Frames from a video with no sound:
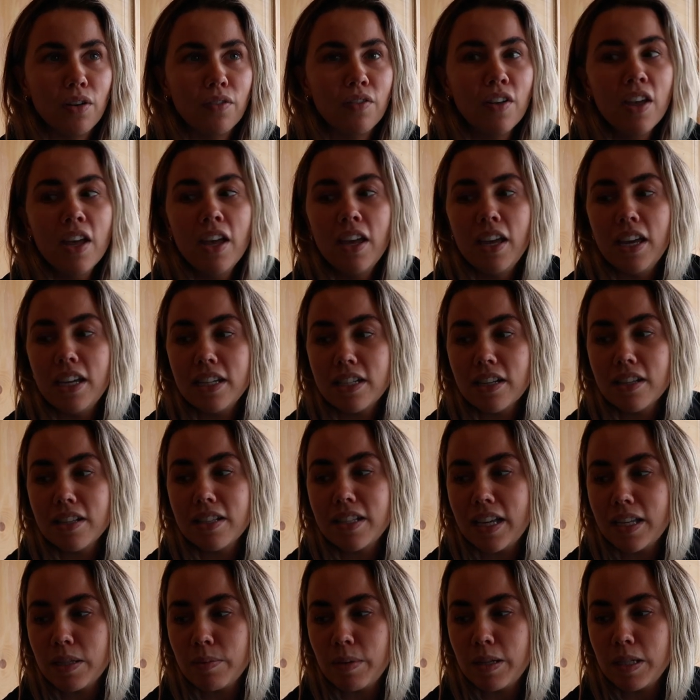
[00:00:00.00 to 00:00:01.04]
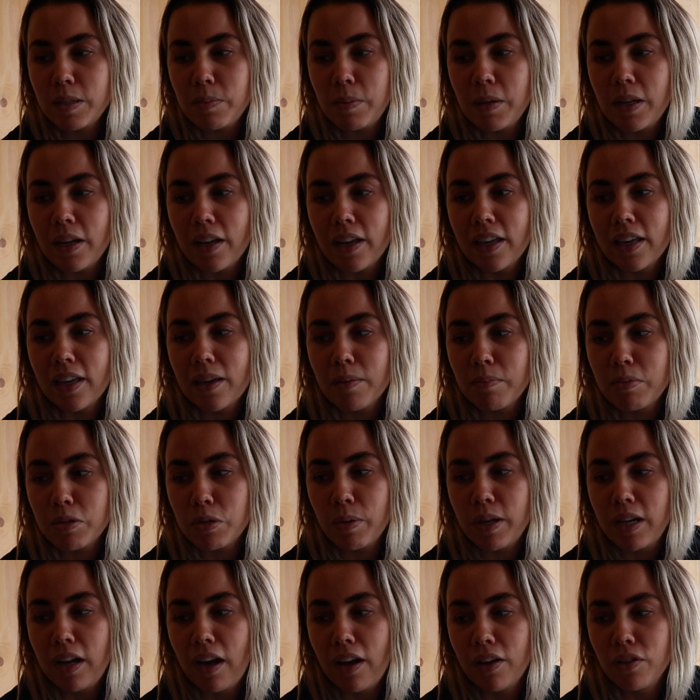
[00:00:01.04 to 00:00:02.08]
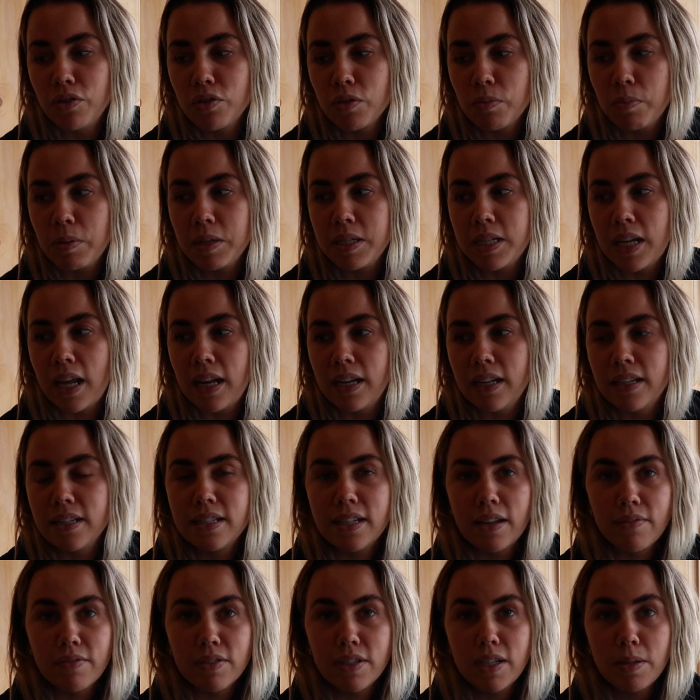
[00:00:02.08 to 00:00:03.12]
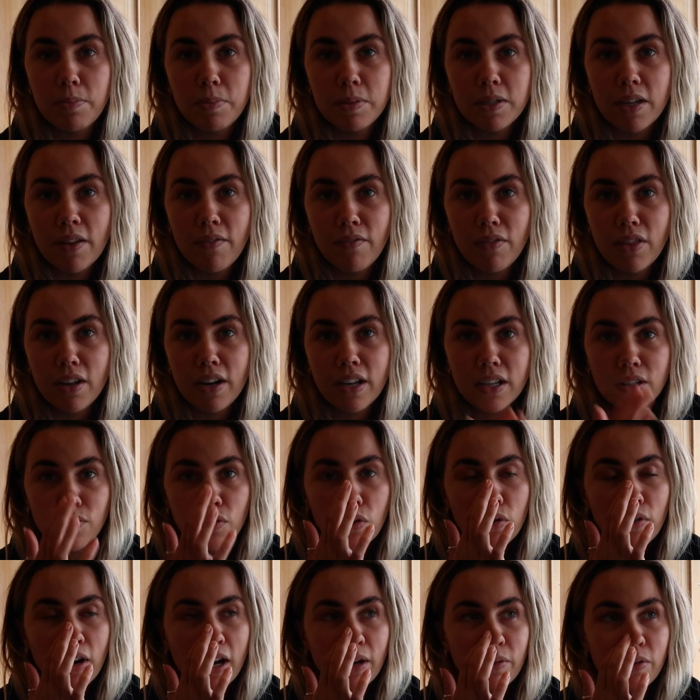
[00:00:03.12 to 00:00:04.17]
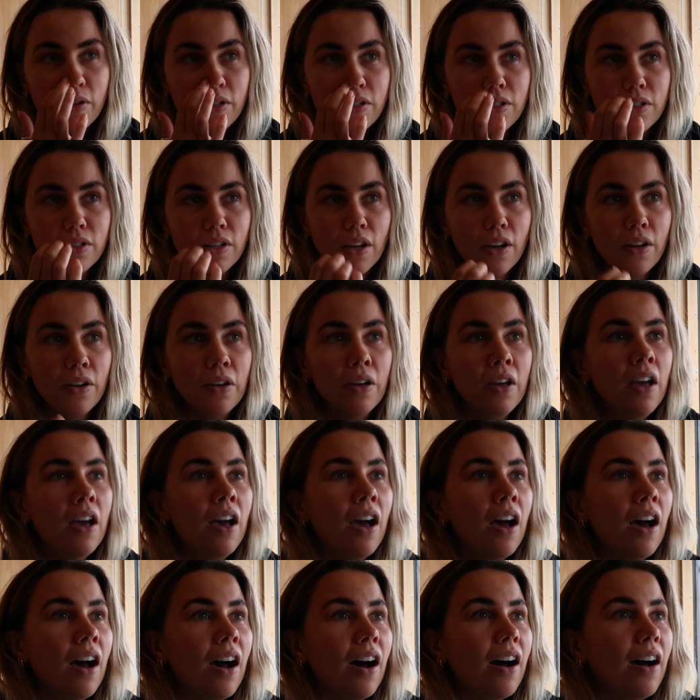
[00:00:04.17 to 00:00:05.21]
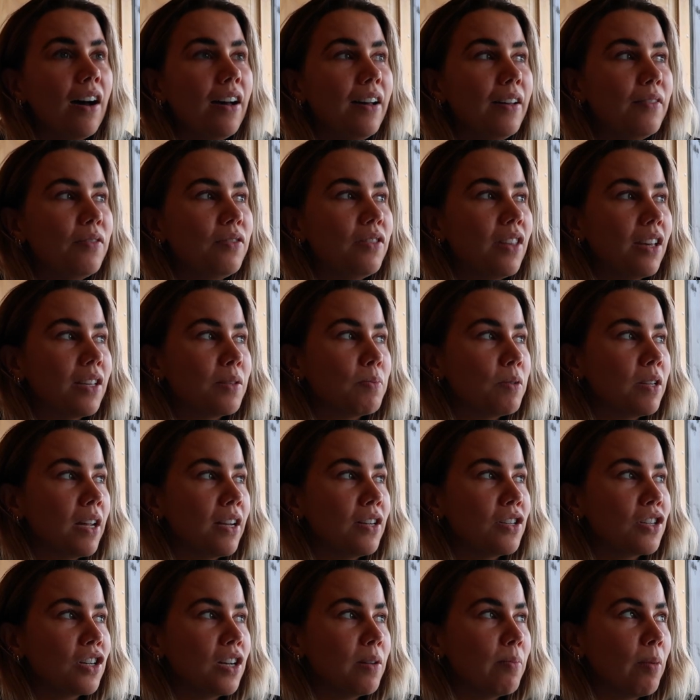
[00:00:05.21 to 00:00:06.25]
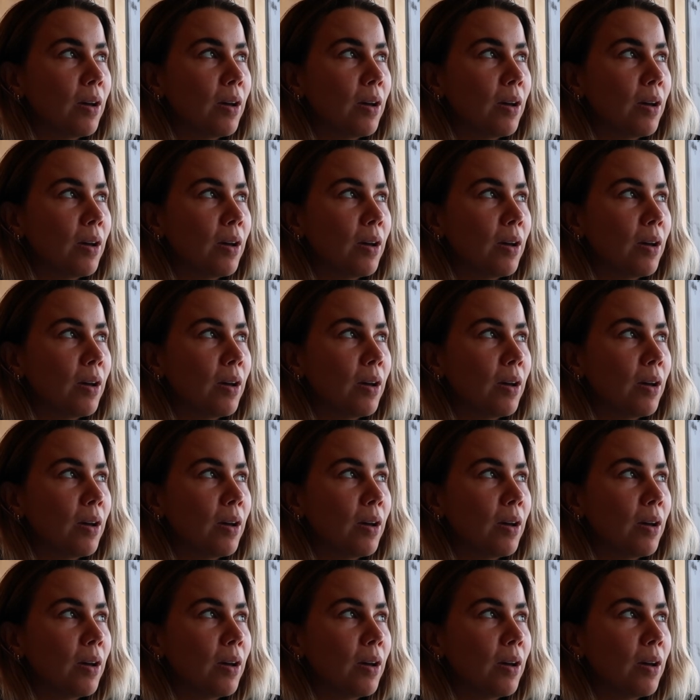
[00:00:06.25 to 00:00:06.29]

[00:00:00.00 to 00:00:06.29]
off. It does say it's meant to be like between 100% and 70% for the next 4 hours, so there's potential